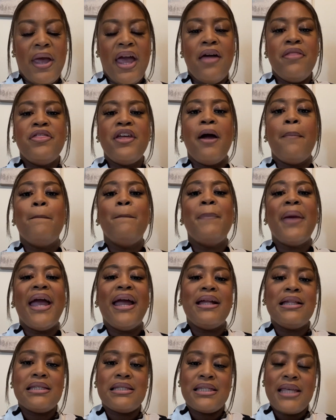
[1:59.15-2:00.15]
and they're
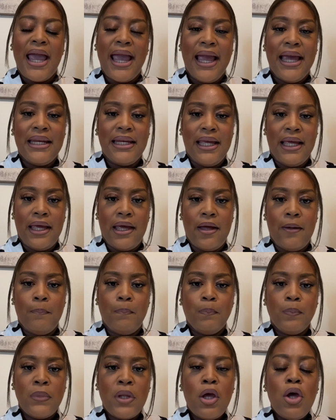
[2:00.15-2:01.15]
maintaining it.
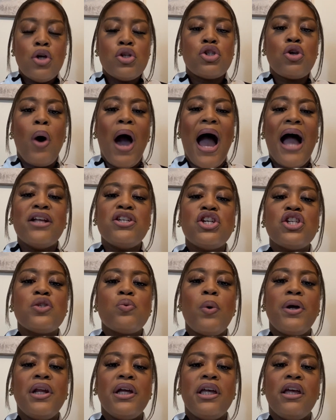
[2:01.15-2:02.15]
So I just
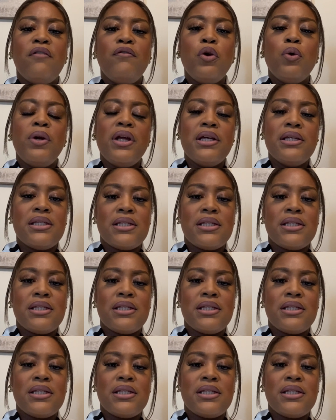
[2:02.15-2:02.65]
want to give you these